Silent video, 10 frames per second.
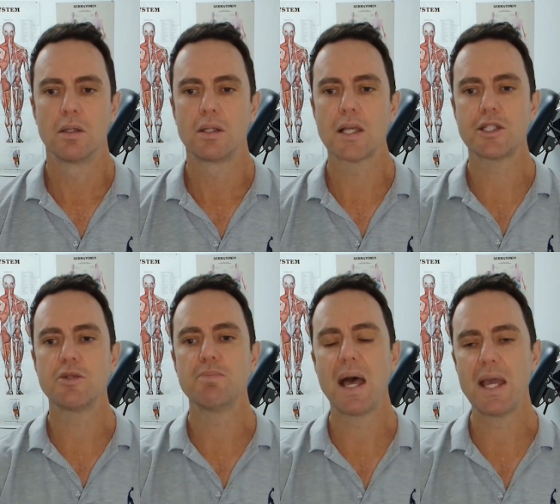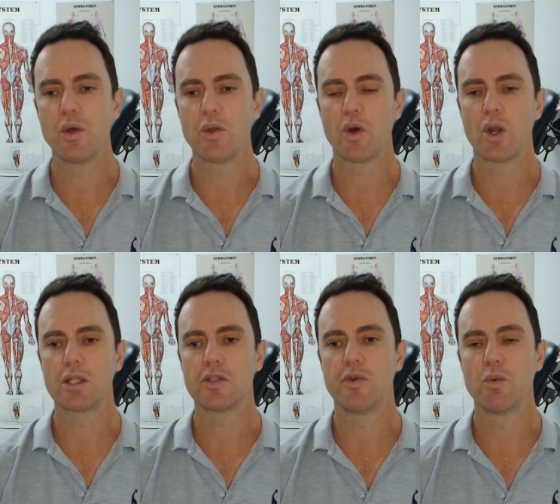custom-made
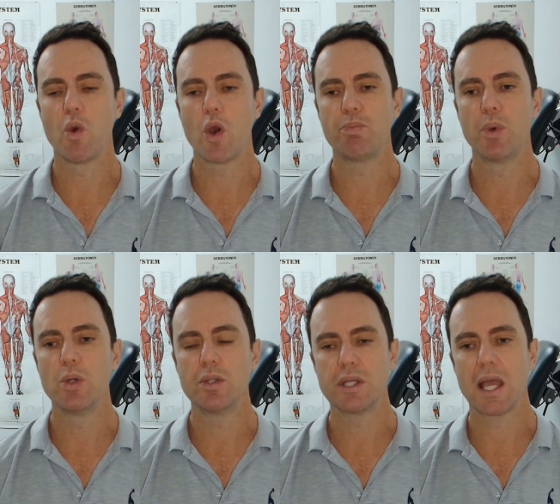orthotics for work boots,